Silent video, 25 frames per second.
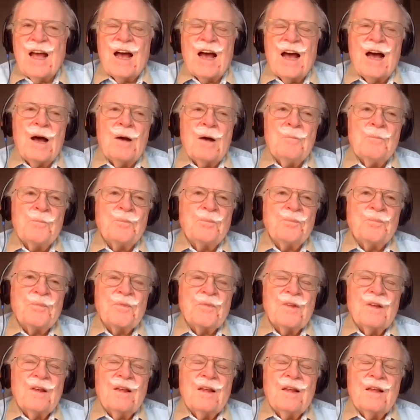Um,
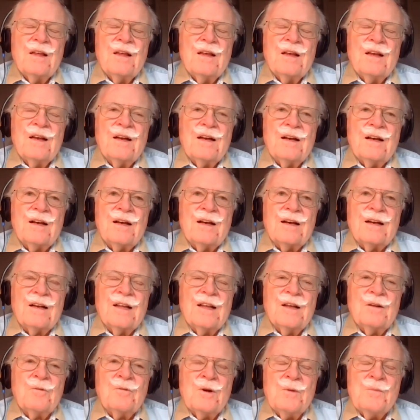
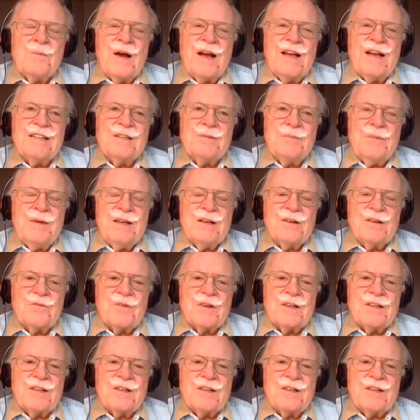it reminds me of,